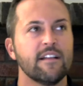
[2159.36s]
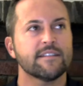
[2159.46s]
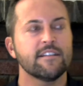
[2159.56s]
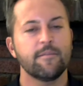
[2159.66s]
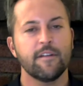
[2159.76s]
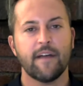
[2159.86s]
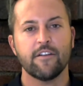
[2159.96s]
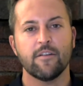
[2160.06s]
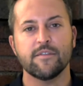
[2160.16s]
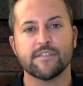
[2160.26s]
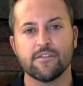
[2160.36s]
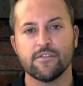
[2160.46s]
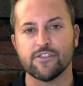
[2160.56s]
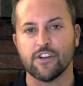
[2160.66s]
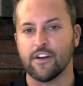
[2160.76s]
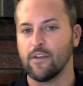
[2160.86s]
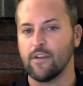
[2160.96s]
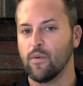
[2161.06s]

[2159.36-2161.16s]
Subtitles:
us a little bit about your musical journey.